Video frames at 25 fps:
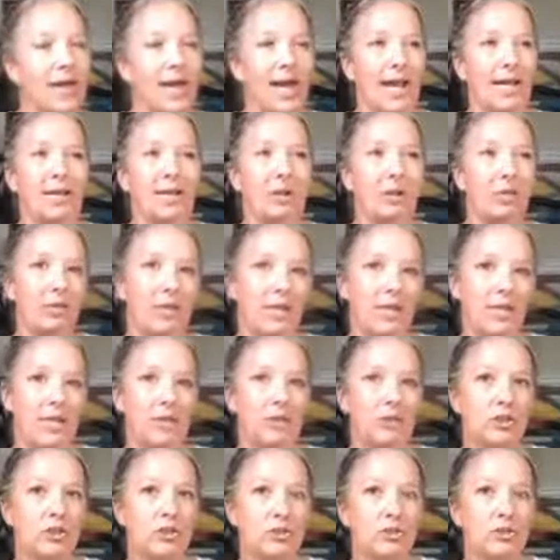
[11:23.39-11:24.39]
and you
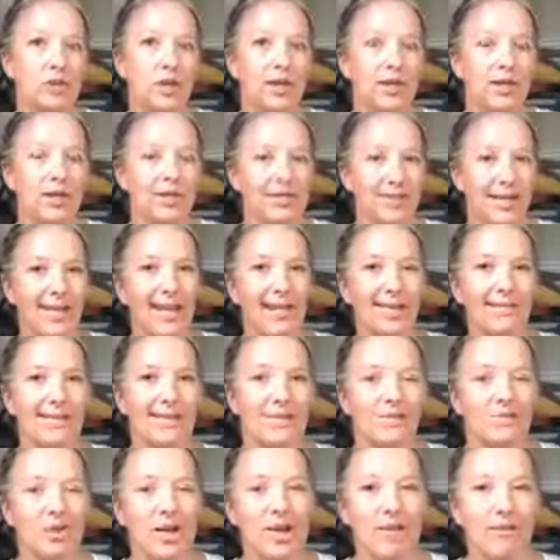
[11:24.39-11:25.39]
need to dig into
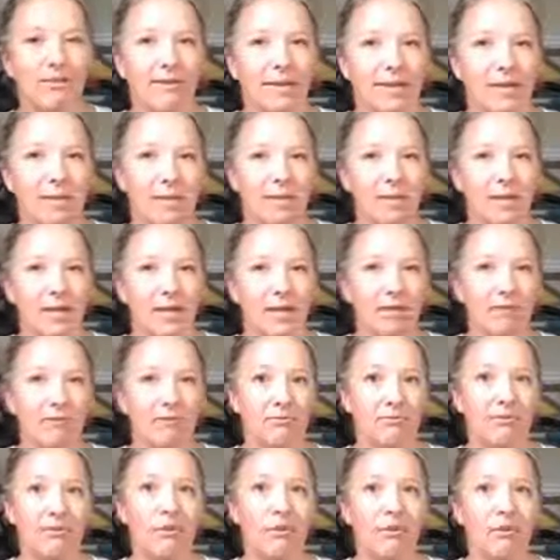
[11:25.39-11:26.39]
that triathlon community here
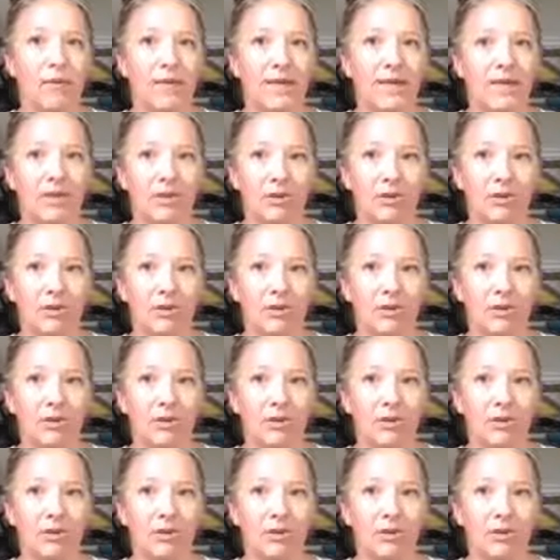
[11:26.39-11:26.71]
locally,